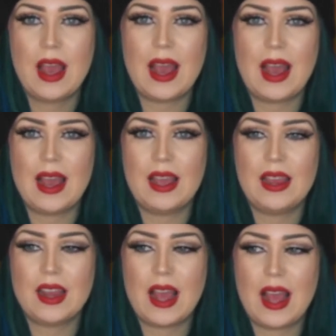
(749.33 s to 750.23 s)

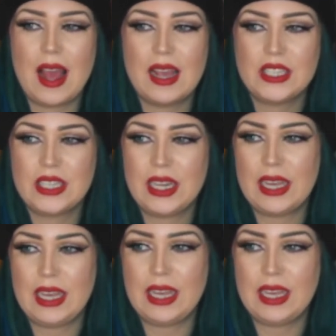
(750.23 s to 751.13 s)
And
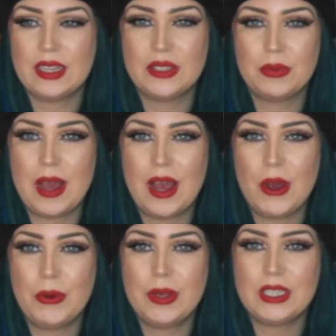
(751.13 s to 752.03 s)
Ashlee as
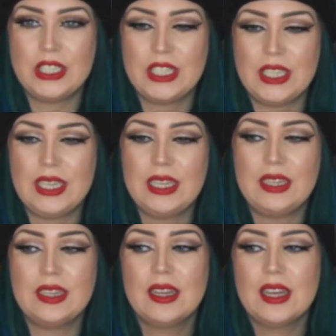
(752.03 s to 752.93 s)
well,
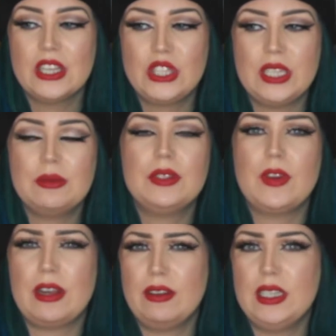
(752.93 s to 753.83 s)
she she was
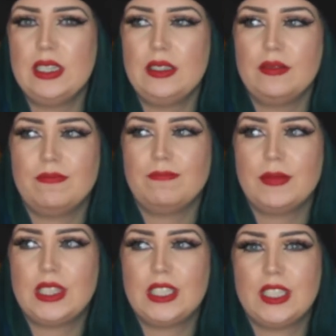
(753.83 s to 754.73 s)
very
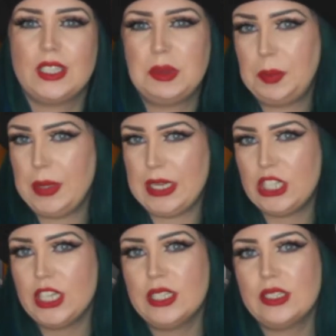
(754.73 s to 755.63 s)

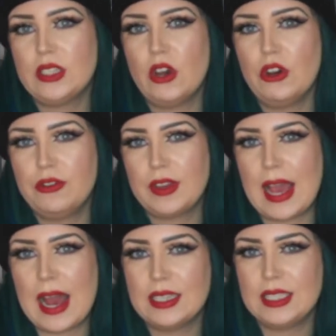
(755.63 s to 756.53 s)
suspicious of
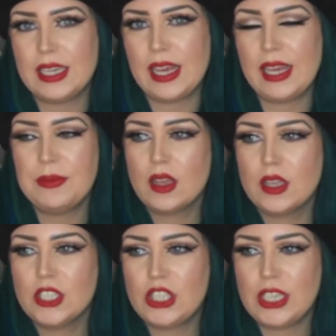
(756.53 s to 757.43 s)
Kandi.
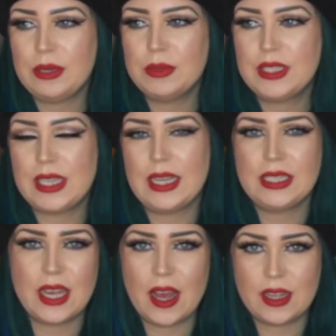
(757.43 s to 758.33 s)
She would say
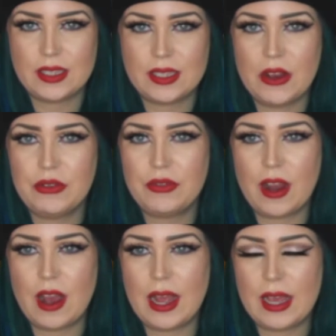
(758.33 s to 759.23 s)
to herself,
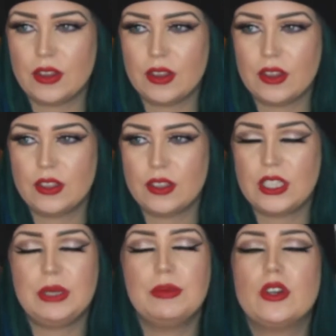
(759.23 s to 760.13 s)
like,
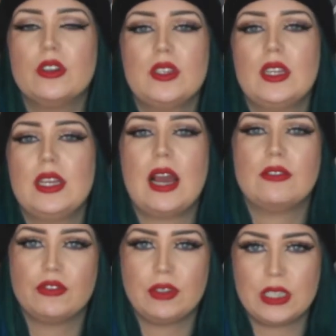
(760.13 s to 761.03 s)
she would constantly have
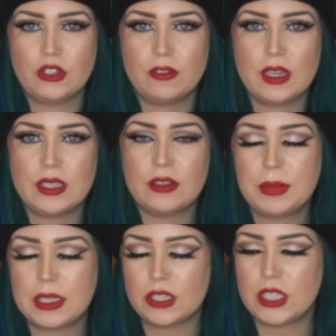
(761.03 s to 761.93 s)
to reassure herself,
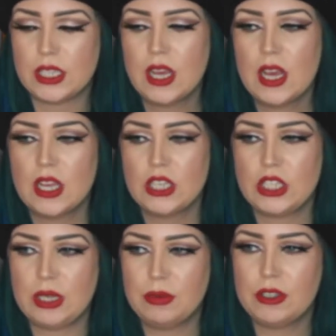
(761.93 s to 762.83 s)
because she
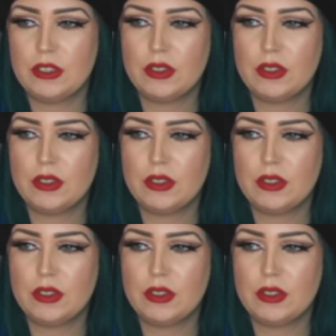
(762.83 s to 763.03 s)
she would,